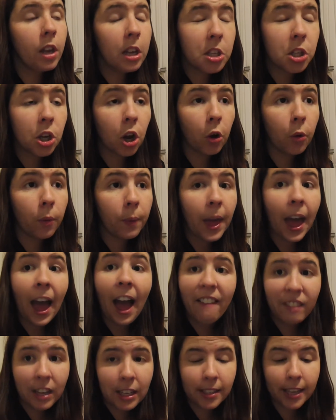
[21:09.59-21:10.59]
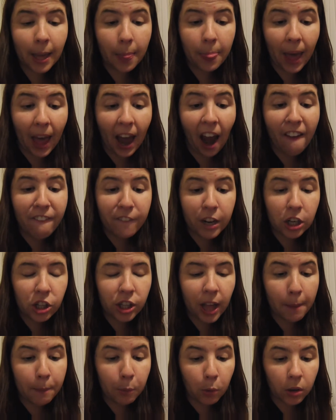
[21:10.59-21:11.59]
So having said that, I
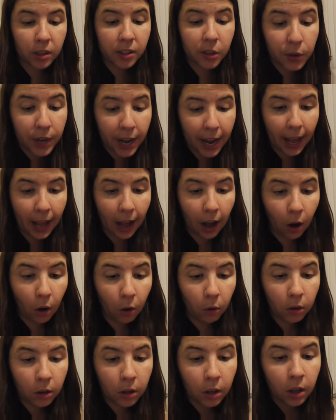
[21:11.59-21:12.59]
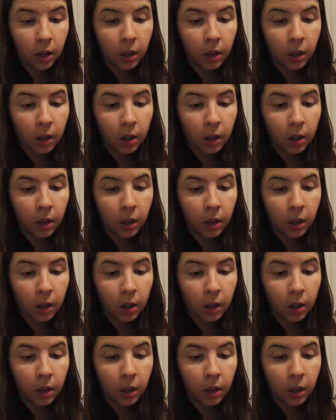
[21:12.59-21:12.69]
finished that book. So now